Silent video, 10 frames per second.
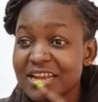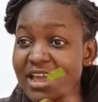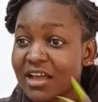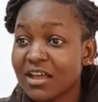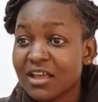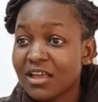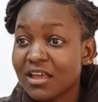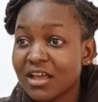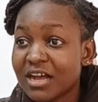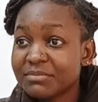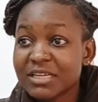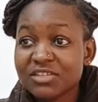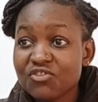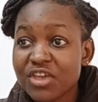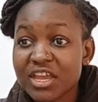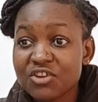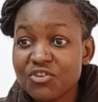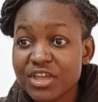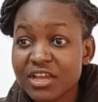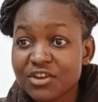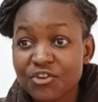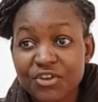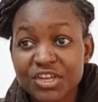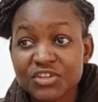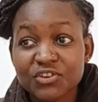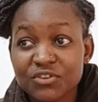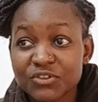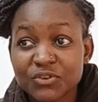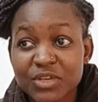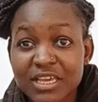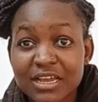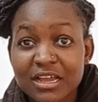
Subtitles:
Like, I'm just going and going. No intro, no talking.